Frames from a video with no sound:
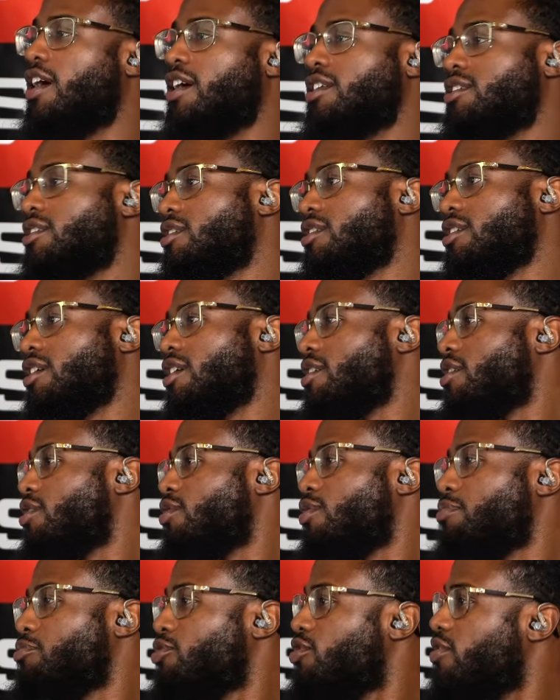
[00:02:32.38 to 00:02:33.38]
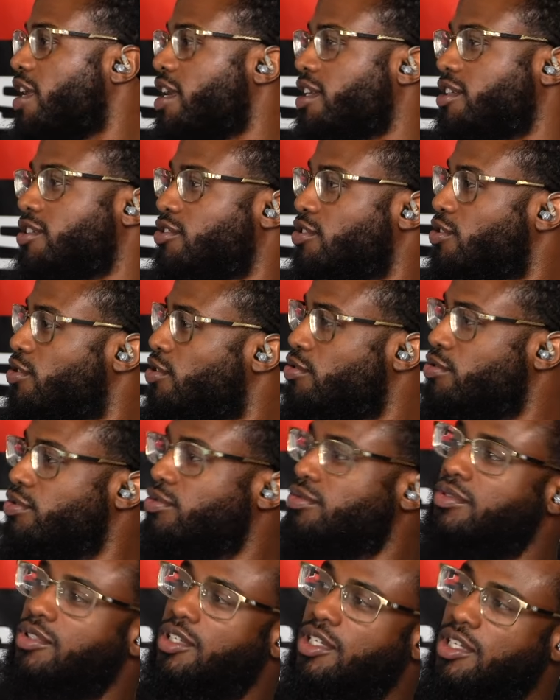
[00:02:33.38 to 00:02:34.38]
just said, I'm training too,
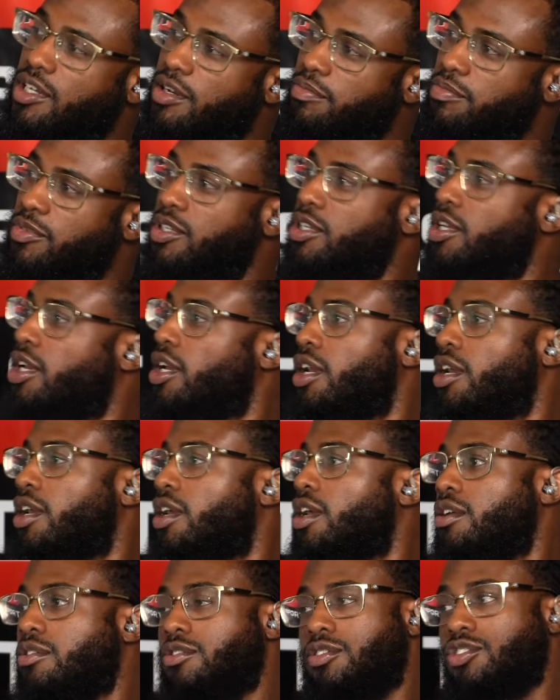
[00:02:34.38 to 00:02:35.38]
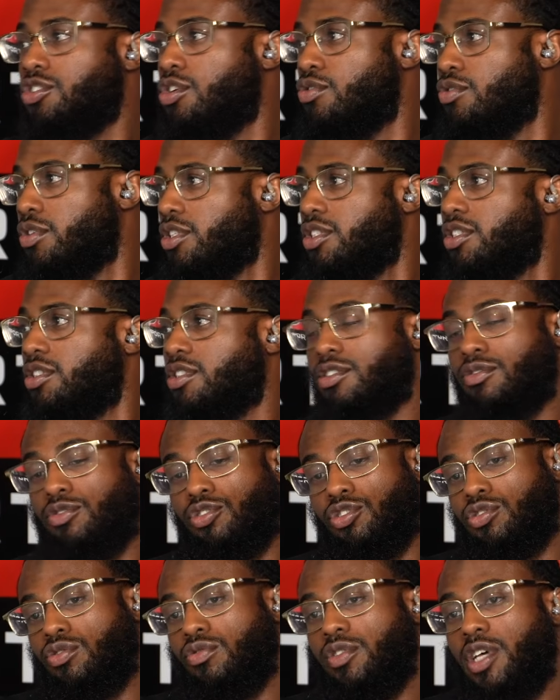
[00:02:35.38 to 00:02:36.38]
DM me. Mm-hmm. Joking. This was
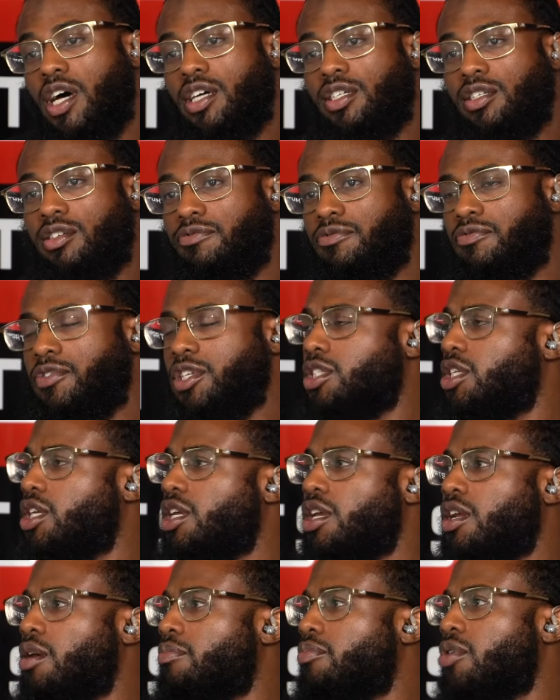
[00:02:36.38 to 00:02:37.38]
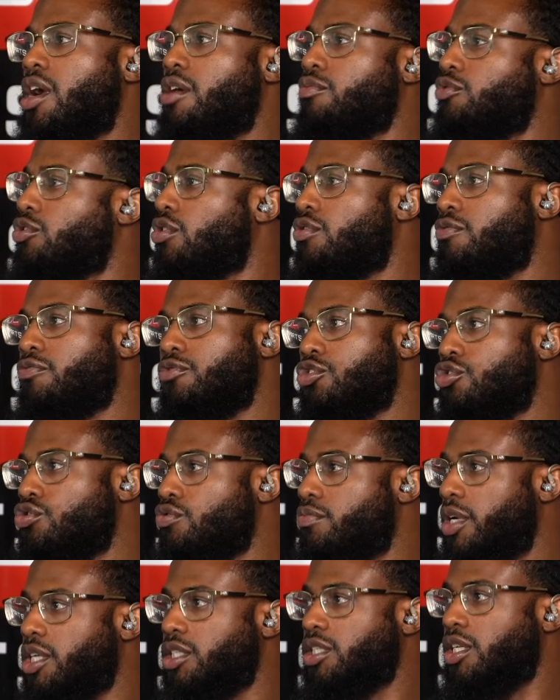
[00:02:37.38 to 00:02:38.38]
2015. I probably was home for 2
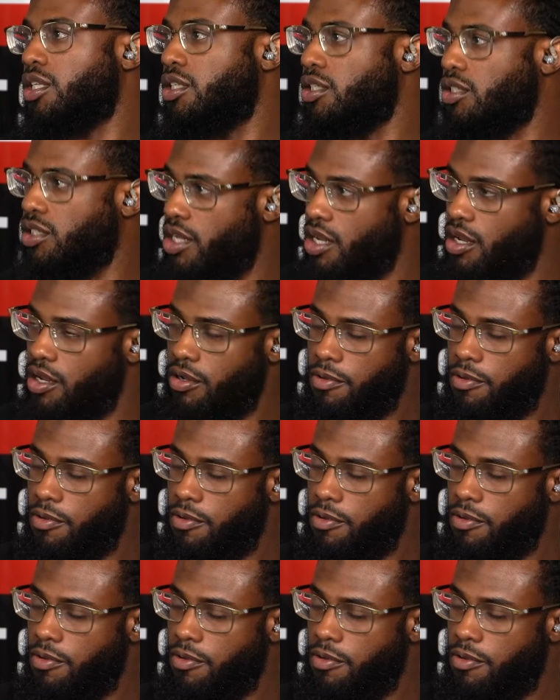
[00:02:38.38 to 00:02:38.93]
months at the time.